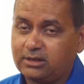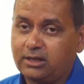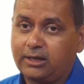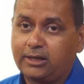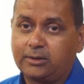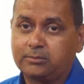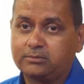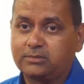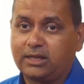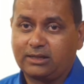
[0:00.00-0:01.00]

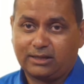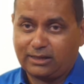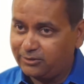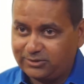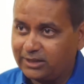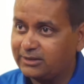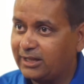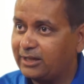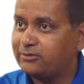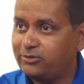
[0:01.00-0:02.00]
And I've done
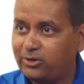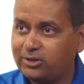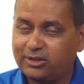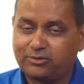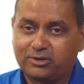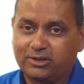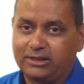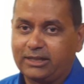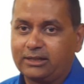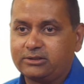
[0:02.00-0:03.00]
that for different
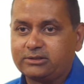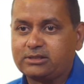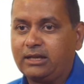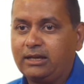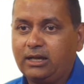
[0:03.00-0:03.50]
retailers.